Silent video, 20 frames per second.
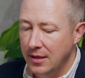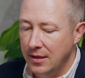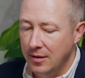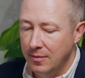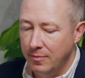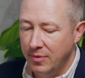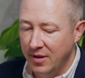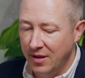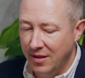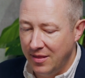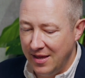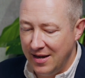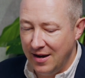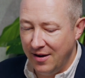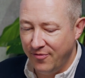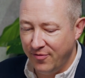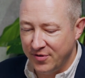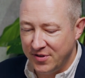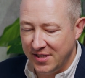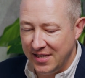But the thing
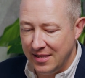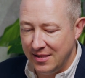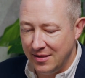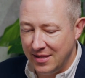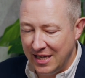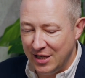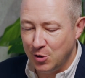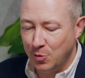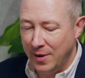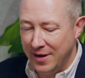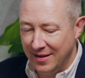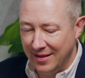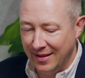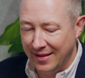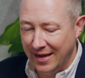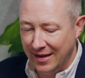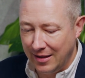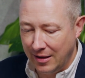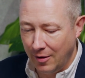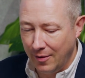I've seen this week that
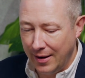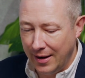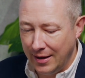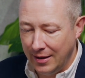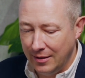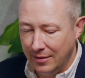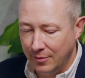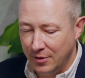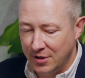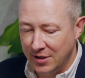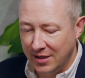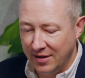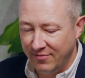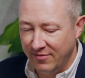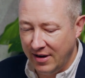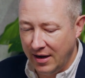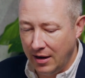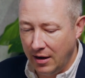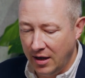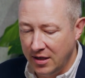they're doing, which I didn't
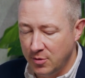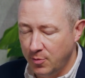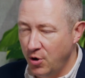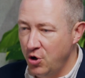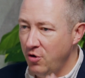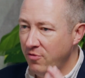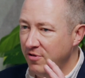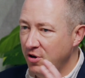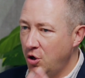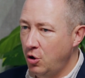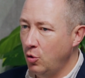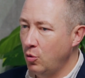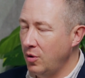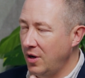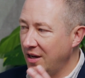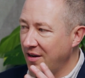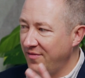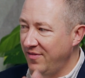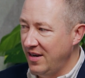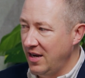realize, when you're
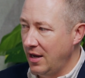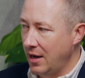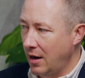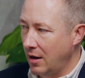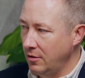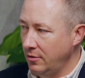recording a video